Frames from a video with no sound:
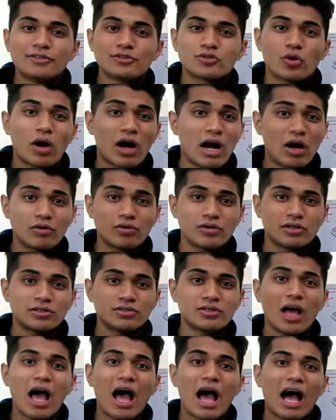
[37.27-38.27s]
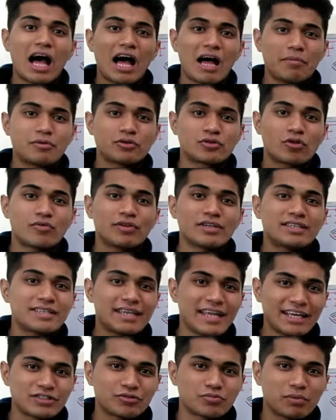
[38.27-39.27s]
So how does hypertrophy
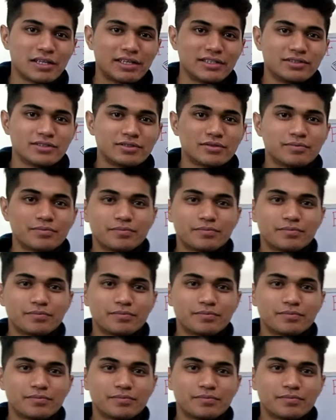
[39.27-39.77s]
takes place?